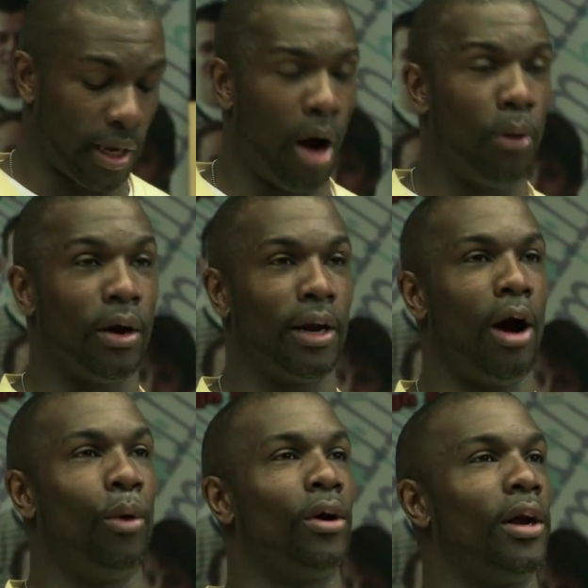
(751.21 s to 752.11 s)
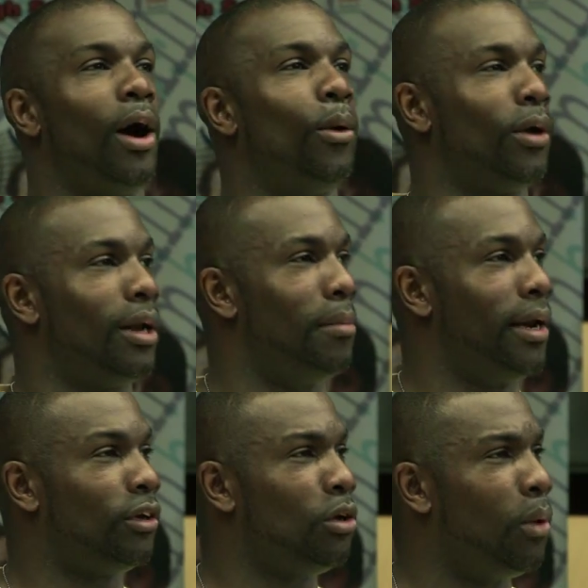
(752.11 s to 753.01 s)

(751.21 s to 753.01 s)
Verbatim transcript: Hold on, hold on, hold on a minute. Do